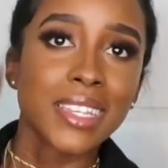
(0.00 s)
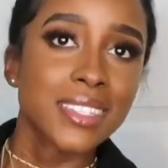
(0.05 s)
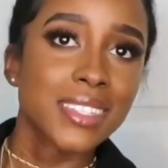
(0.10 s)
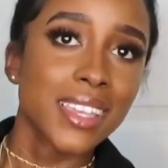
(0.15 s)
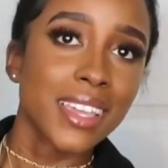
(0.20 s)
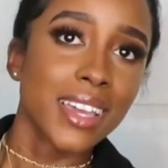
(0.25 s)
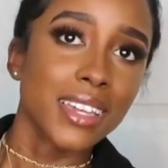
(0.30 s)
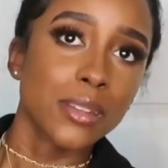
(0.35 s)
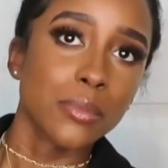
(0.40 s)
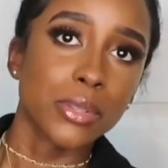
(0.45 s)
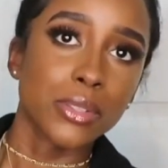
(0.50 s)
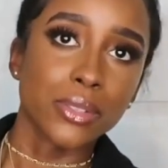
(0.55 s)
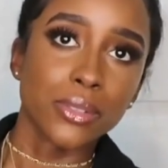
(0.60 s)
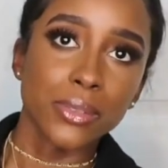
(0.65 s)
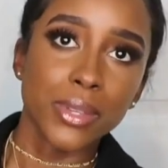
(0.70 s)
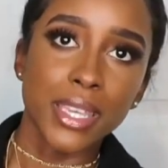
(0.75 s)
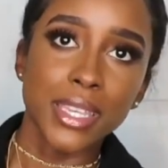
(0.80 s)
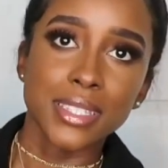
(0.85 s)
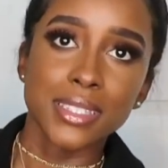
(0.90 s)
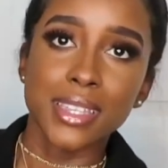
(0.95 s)
Say hi to
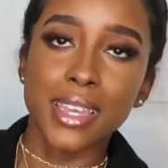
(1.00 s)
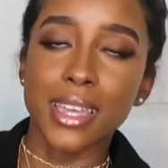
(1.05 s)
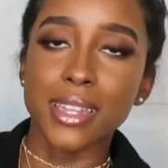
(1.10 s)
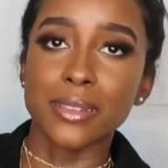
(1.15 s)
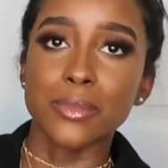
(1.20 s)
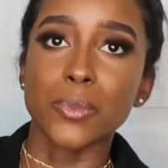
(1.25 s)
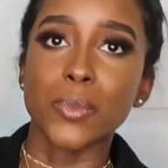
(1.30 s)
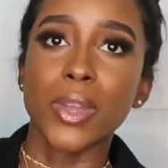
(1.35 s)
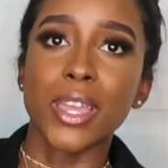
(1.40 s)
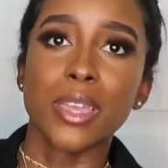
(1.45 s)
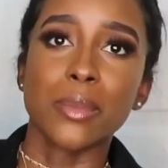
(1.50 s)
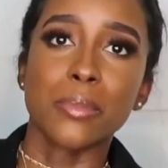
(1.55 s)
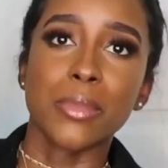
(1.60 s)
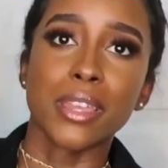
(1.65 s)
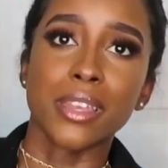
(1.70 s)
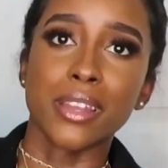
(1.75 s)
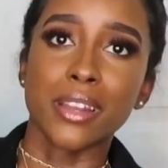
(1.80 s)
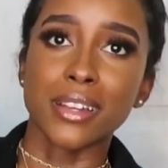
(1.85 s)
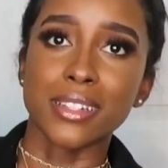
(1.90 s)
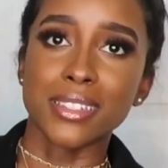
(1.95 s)
Blue. He's gotten way
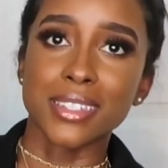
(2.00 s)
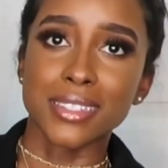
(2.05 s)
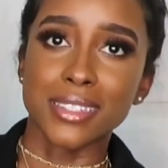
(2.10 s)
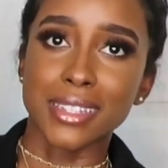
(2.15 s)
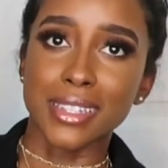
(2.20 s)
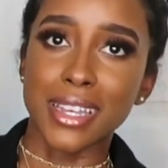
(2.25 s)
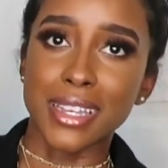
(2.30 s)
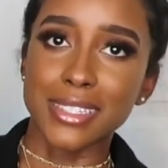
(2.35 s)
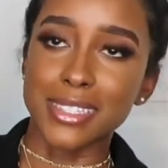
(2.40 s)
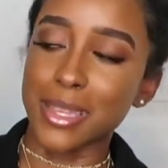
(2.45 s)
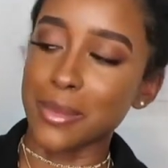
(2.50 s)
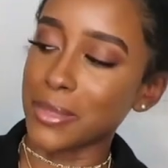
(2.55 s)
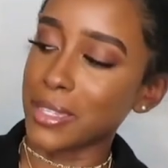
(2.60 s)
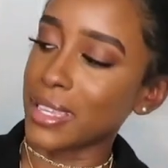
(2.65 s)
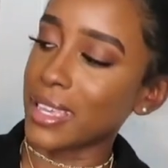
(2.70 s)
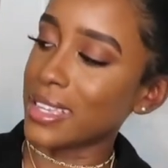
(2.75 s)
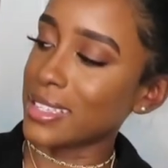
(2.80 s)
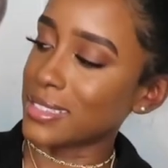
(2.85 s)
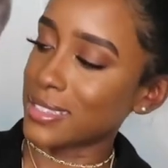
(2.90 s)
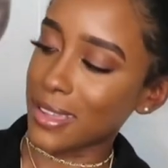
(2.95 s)
bigger since the last time you
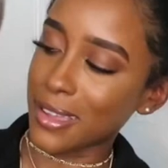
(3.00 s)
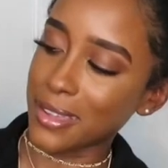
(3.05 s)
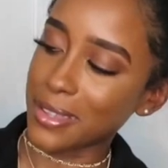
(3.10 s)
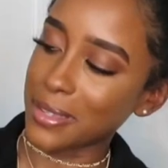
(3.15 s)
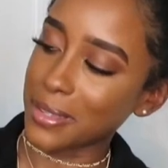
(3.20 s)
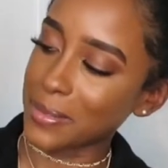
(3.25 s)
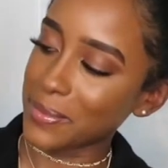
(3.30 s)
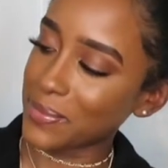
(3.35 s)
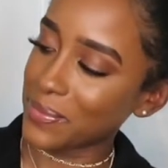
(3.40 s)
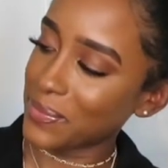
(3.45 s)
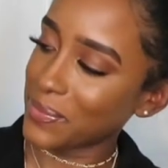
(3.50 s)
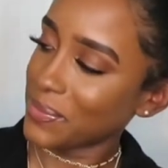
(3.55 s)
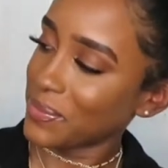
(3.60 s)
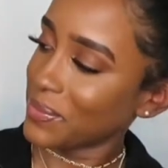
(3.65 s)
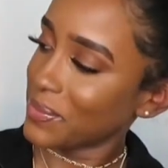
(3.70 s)
guys saw him.